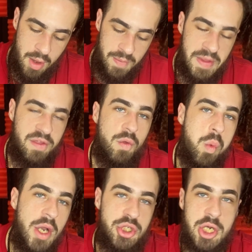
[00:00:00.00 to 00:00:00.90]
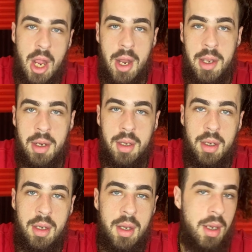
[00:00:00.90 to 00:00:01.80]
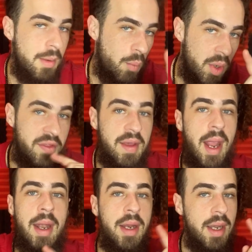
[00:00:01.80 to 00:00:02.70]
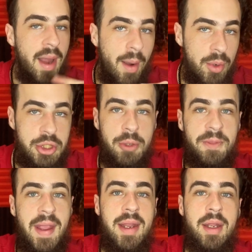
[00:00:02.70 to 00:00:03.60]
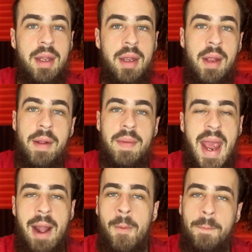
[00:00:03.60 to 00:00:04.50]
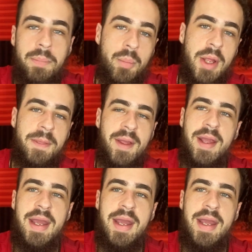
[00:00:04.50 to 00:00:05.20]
The switch gun, once again, not what you think. Now, with